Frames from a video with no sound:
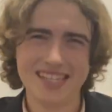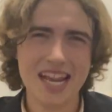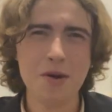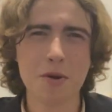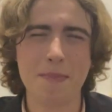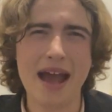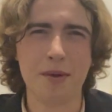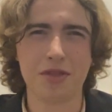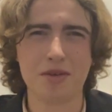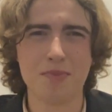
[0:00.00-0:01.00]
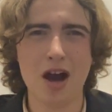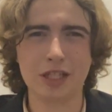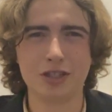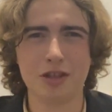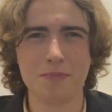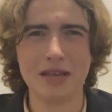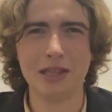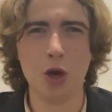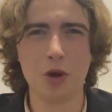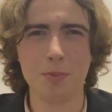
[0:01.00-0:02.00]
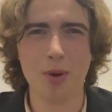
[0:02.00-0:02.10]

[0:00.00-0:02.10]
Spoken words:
Now we're back with the boxer that beat Logan